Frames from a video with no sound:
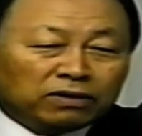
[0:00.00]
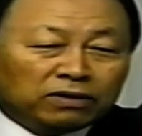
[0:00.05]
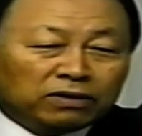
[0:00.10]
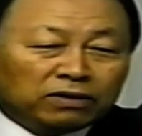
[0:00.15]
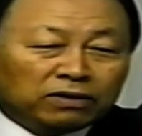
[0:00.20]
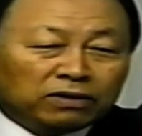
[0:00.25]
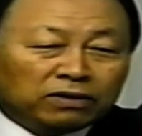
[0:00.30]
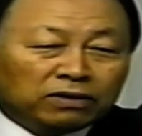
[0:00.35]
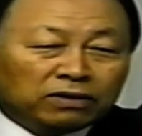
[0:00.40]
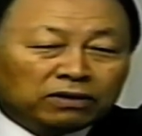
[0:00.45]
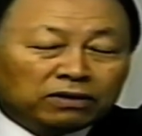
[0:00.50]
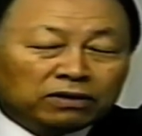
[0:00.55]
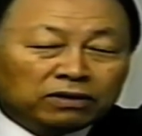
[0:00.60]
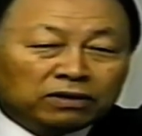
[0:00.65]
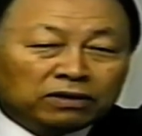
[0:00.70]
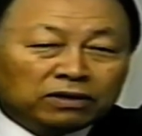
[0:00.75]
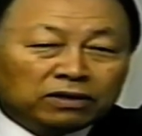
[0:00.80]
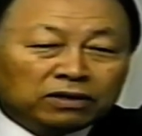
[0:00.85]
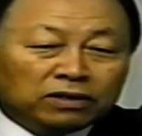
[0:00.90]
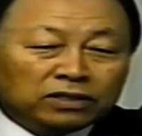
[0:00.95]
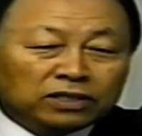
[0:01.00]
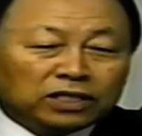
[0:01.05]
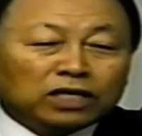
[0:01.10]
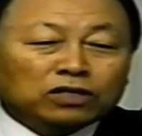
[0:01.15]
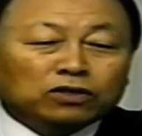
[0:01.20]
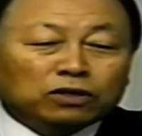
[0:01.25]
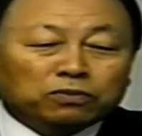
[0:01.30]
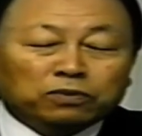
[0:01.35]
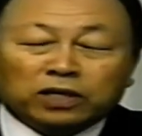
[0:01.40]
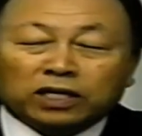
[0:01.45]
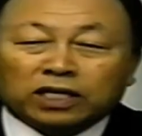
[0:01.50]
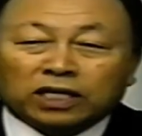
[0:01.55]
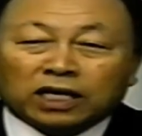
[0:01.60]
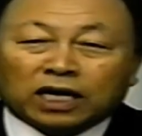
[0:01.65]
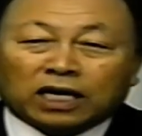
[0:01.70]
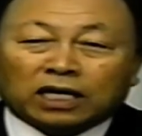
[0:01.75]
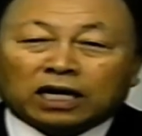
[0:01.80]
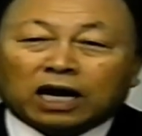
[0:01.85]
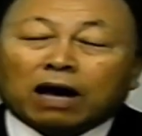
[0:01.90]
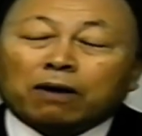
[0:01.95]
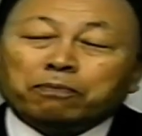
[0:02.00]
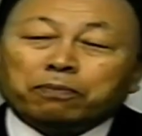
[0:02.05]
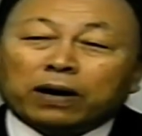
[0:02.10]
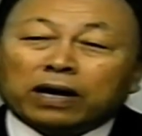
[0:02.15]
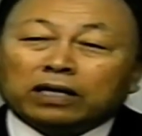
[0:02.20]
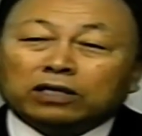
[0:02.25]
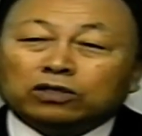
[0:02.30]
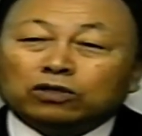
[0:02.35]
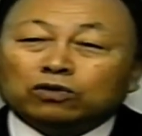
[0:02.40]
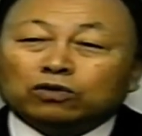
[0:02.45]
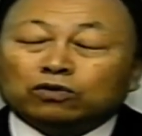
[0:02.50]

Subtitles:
Where in the Bible does it say, you know,